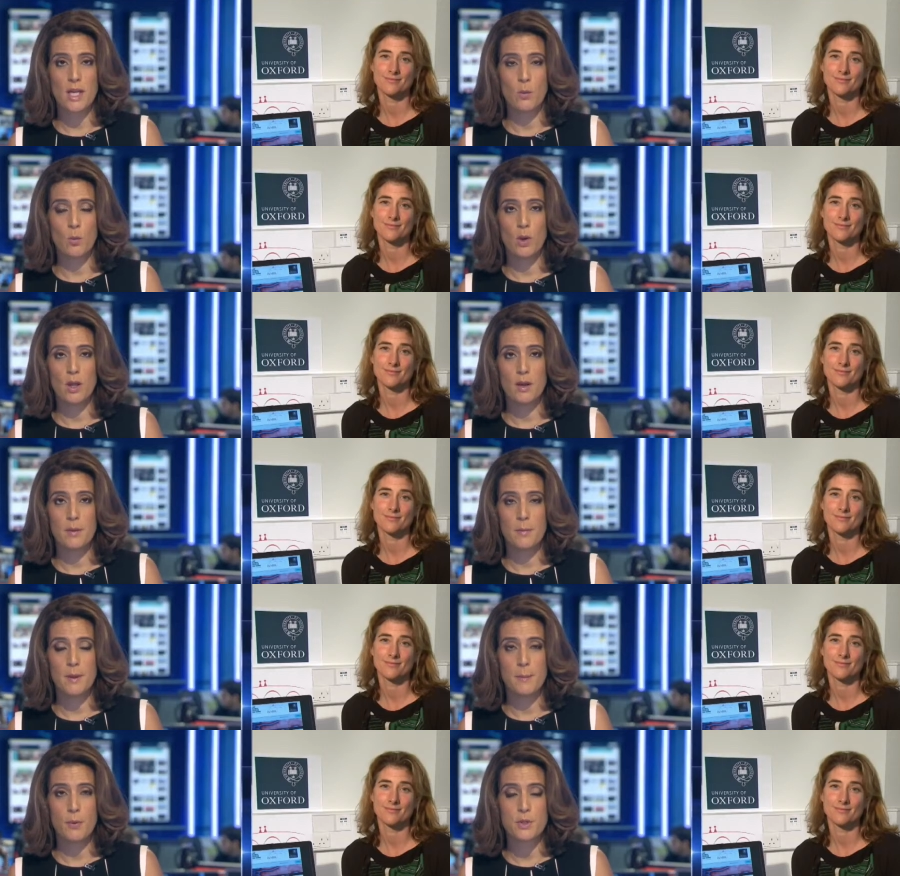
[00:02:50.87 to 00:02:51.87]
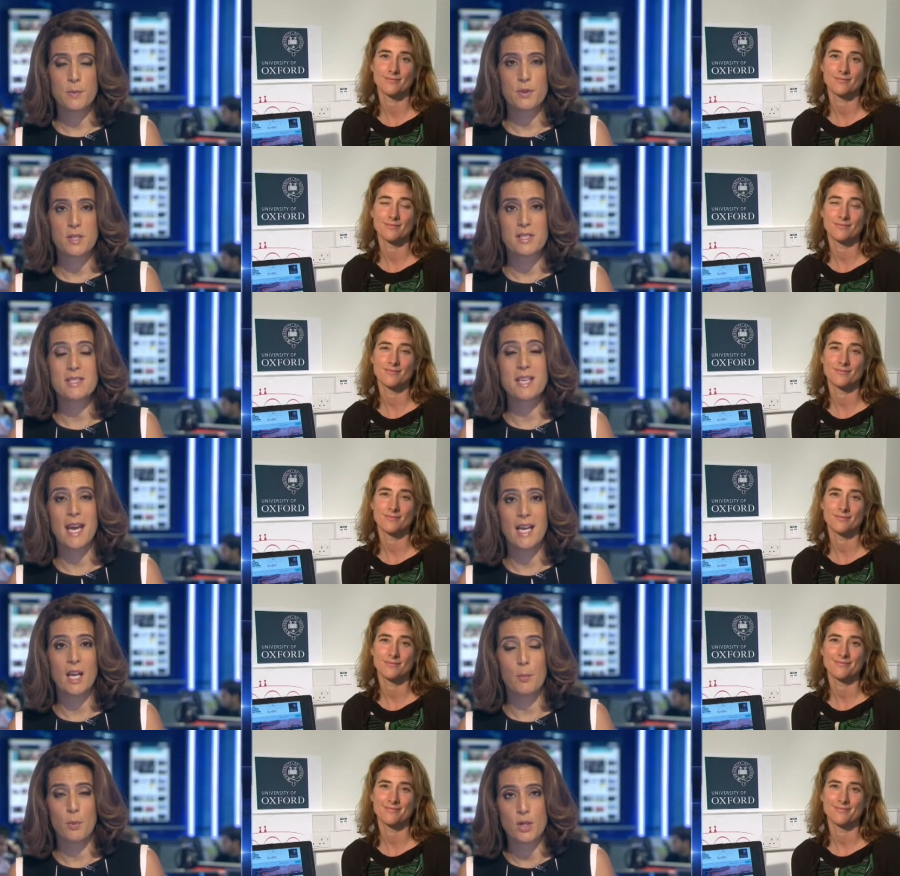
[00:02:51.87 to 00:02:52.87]
Speaker 1: working, will it be possible to scale
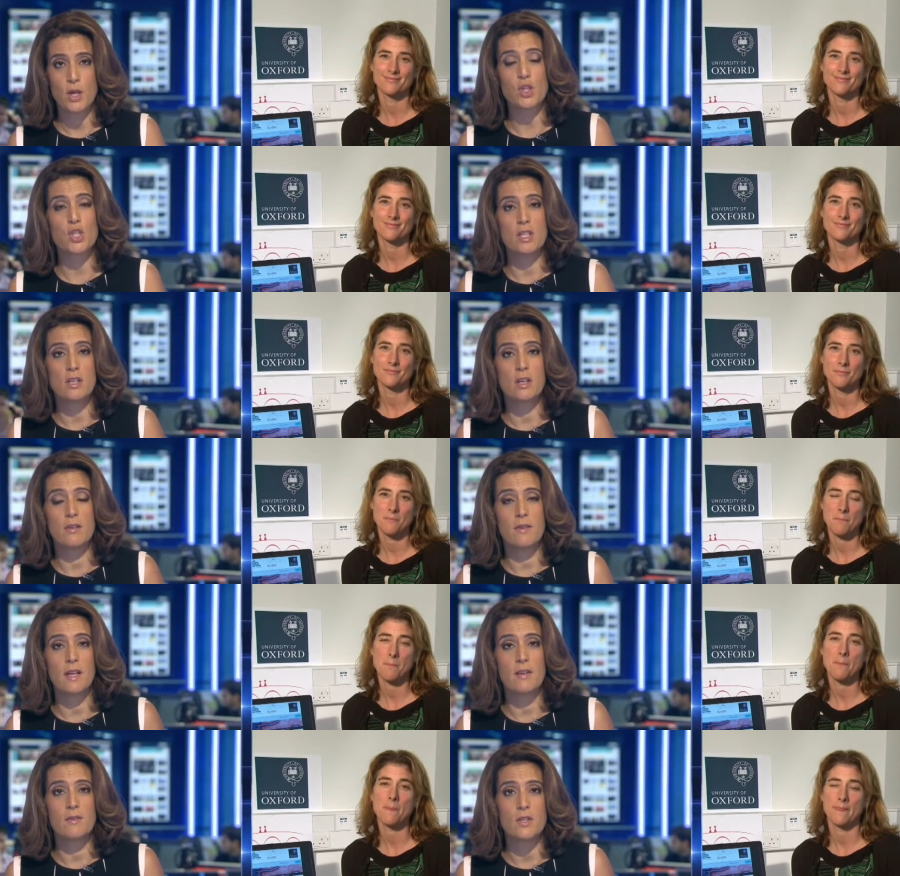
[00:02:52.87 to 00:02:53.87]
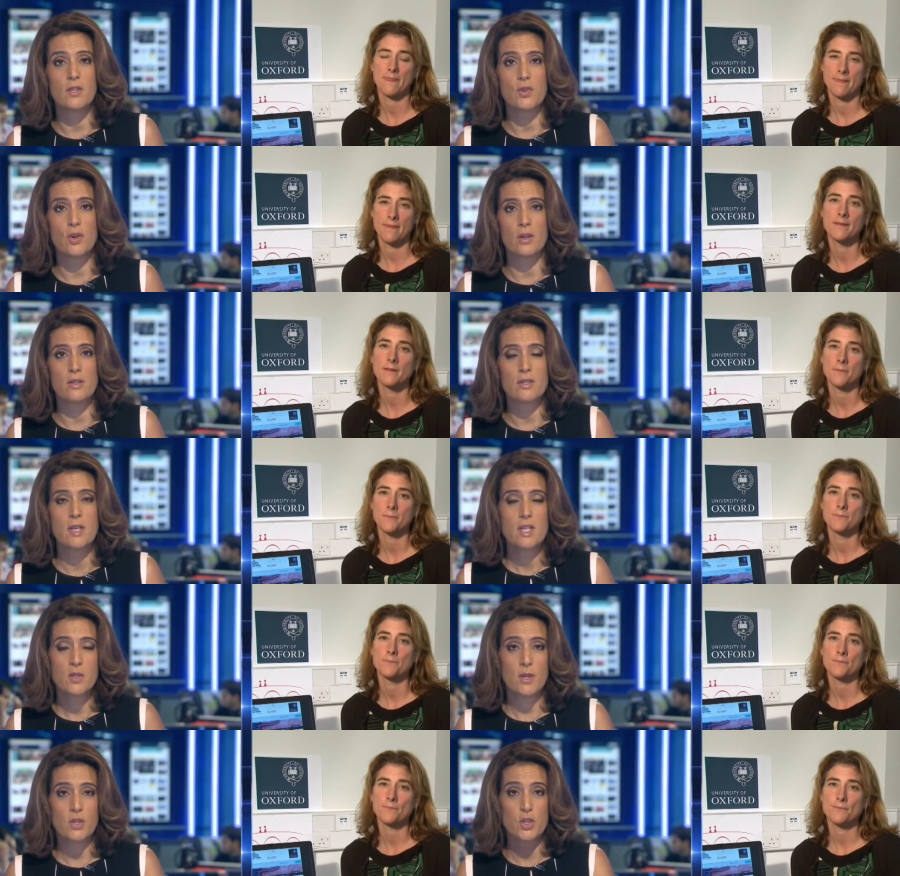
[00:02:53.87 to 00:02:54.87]
up production of any of these drugs
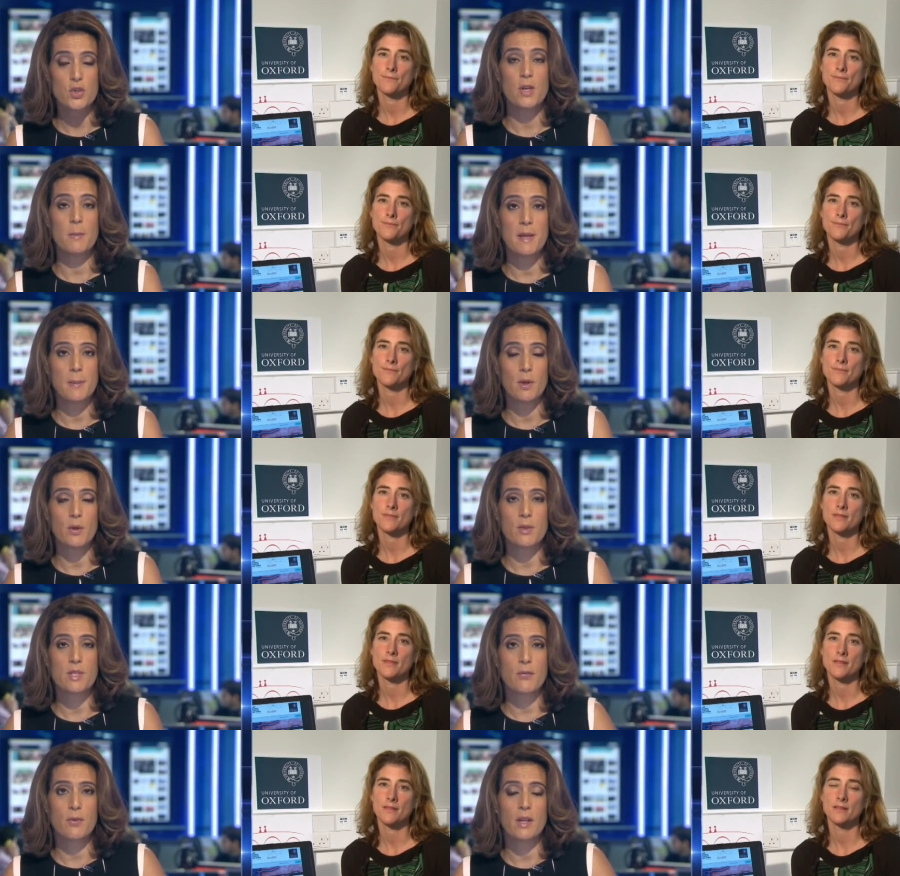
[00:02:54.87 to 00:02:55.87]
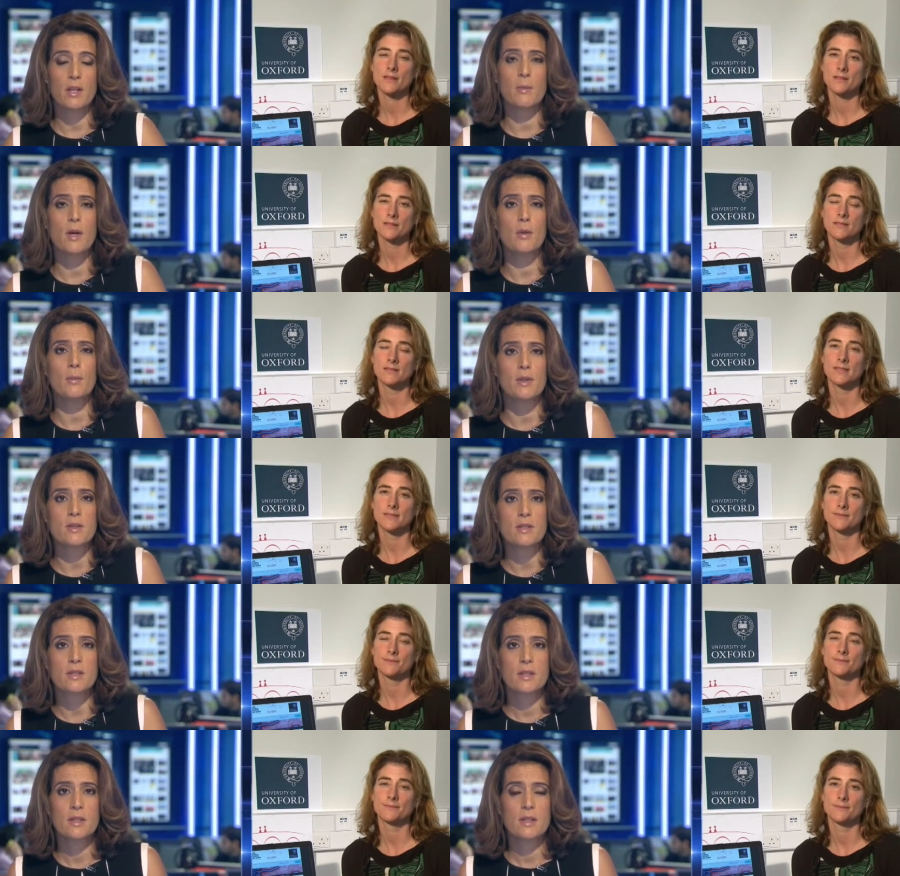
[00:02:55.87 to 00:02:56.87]
to actually treat people who are suffering at the moment?
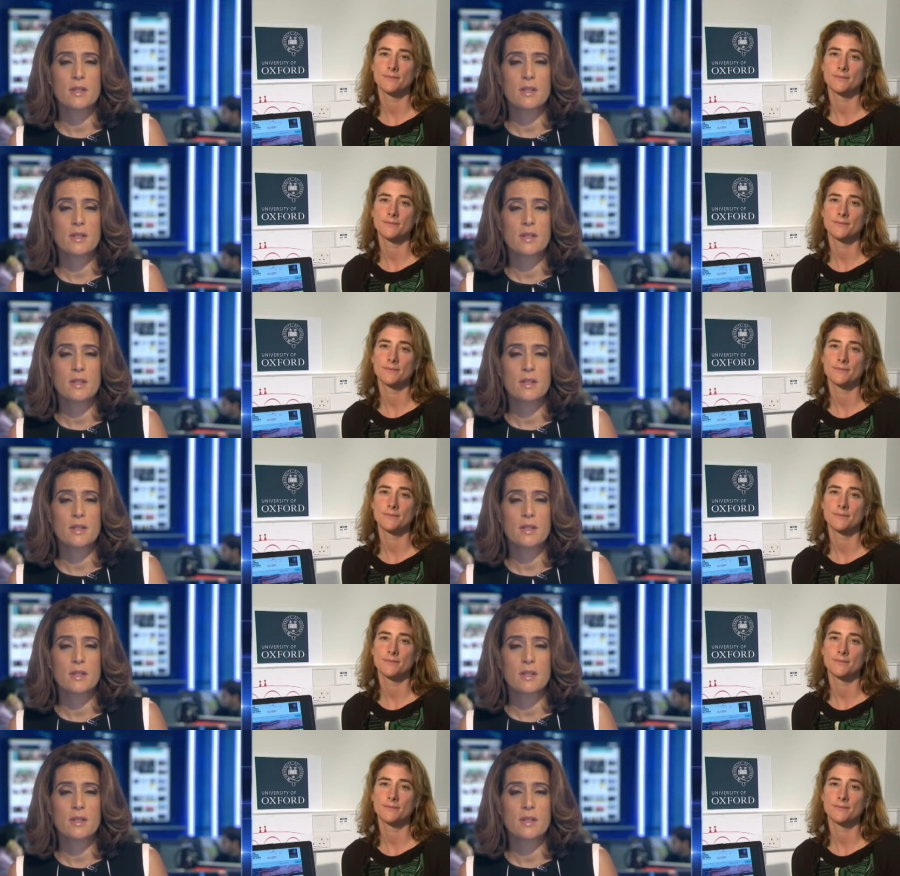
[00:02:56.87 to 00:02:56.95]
